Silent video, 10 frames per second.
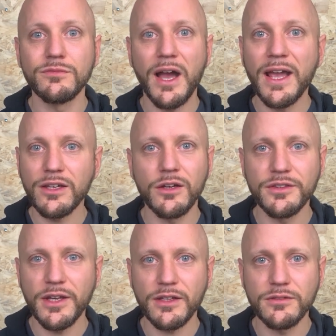eye
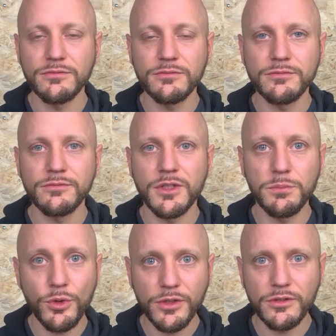contact.
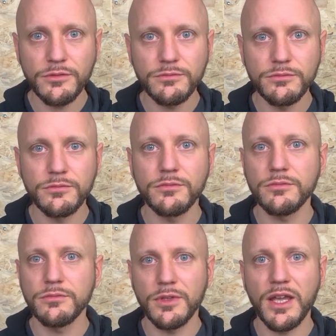Important.
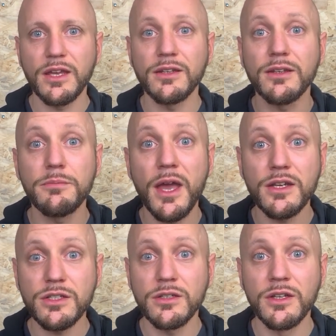Again,
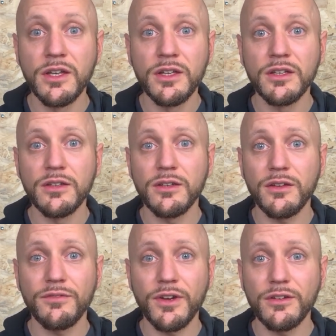imagine
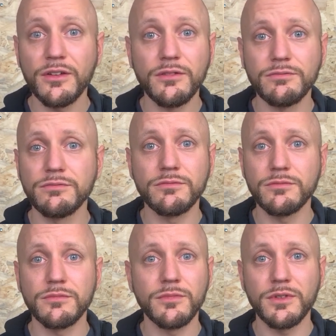a very
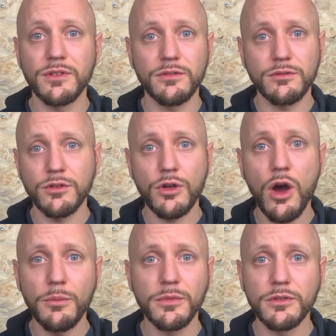
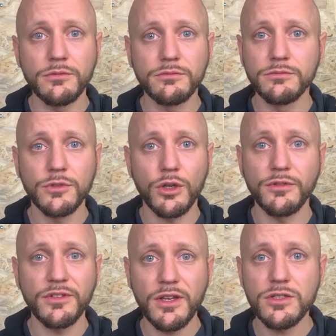common
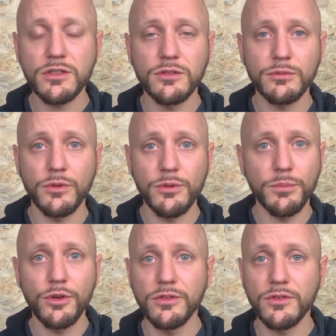conversation with a
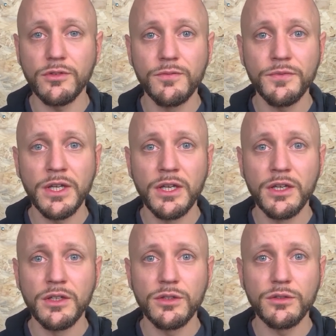person.
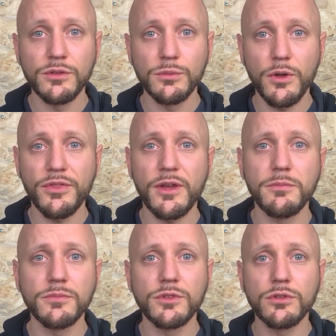You want
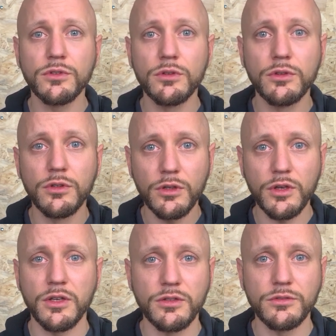them to look
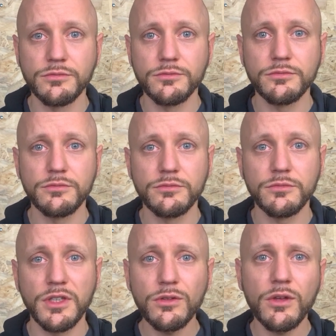at you.
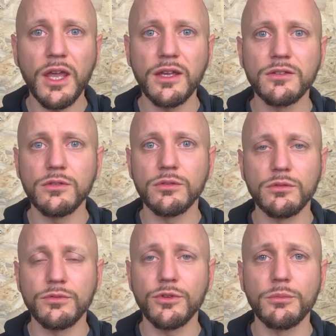It's okay to,
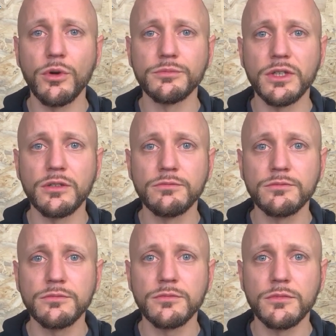for a moment,
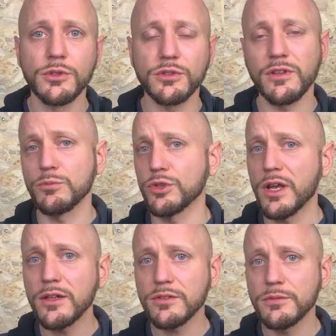look somewhere
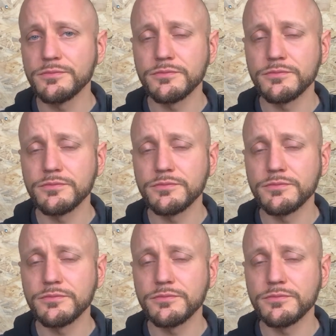else,